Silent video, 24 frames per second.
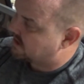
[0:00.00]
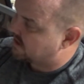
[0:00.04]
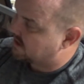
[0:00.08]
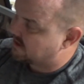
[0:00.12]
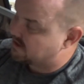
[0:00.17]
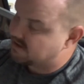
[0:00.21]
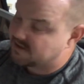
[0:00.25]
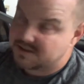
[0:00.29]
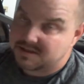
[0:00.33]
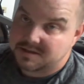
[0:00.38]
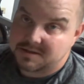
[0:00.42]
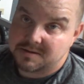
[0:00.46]

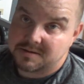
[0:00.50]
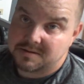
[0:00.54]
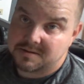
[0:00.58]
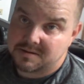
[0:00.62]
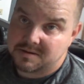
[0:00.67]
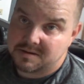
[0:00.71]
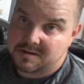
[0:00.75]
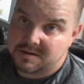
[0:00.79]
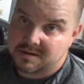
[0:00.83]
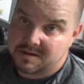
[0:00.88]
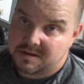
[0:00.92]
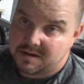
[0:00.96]
it,
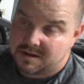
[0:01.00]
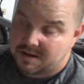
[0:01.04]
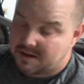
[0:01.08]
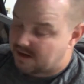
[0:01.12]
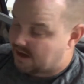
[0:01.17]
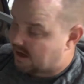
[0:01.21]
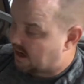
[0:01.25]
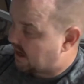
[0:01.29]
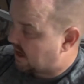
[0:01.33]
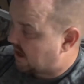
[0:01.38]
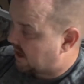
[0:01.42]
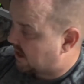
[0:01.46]

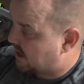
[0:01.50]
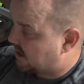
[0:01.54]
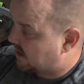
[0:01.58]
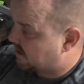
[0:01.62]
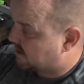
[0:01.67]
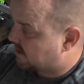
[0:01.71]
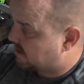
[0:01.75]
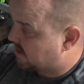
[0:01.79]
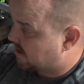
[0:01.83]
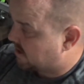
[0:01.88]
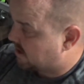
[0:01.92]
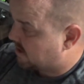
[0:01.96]

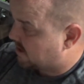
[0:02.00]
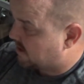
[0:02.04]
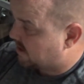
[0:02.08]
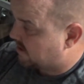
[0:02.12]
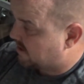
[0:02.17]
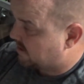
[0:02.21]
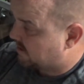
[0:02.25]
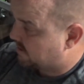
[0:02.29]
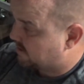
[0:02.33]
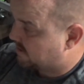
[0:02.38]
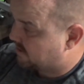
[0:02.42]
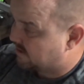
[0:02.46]
and
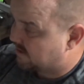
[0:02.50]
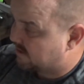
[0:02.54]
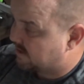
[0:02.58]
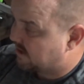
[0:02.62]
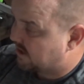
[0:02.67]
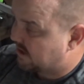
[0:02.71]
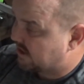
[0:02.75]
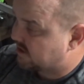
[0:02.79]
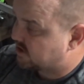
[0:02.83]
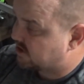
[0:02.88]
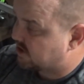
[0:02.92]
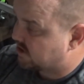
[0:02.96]

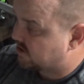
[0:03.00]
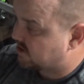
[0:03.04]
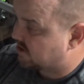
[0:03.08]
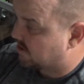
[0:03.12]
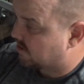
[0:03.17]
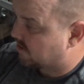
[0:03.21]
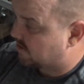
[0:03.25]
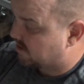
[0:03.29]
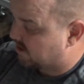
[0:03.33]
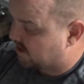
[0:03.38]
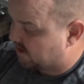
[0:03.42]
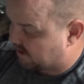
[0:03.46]
it's just
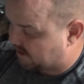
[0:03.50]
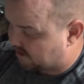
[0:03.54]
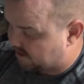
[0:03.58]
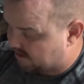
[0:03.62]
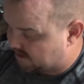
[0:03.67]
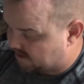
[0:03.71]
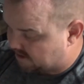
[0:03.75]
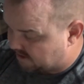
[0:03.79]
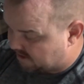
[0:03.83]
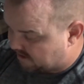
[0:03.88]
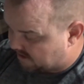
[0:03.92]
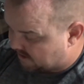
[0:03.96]
no good.
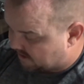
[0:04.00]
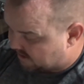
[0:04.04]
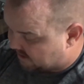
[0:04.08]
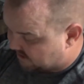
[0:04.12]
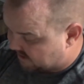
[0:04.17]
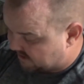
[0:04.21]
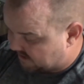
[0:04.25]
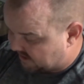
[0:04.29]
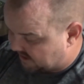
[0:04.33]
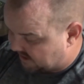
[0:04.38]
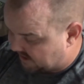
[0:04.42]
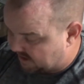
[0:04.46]

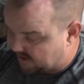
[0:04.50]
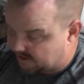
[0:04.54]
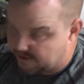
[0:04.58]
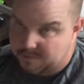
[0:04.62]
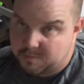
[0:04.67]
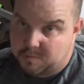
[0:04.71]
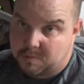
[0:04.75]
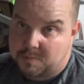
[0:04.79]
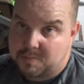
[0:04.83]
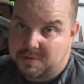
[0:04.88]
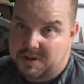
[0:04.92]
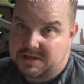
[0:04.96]
The
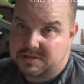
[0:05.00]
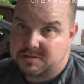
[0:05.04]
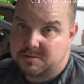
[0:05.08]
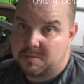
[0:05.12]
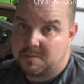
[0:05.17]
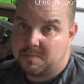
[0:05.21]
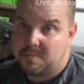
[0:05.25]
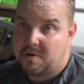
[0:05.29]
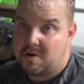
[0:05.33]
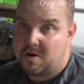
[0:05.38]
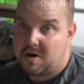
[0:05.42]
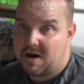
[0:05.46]

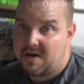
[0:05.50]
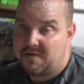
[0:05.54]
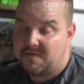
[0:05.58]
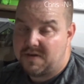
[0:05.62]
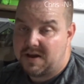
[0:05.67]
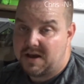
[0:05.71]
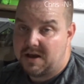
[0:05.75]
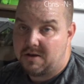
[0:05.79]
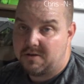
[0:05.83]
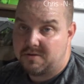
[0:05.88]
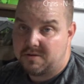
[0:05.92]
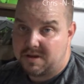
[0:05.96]
replacement part I
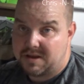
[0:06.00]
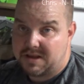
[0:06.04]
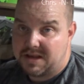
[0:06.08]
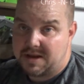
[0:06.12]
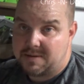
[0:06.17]
found on